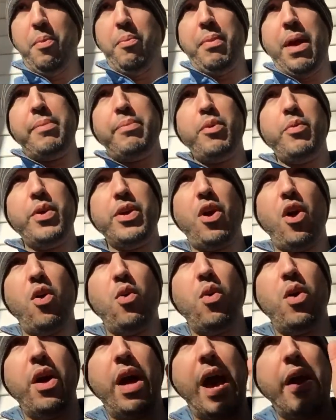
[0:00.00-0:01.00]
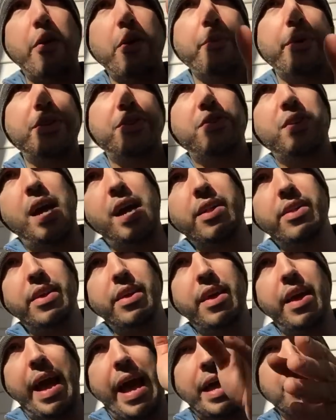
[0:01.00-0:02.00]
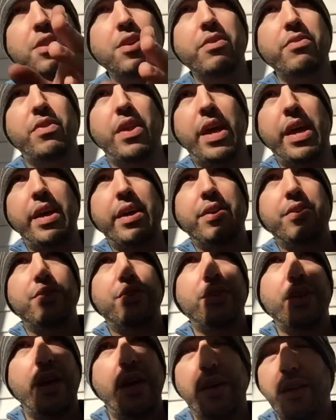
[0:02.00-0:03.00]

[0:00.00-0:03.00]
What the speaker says: Maybe we go Harry Met Sally, End of Days,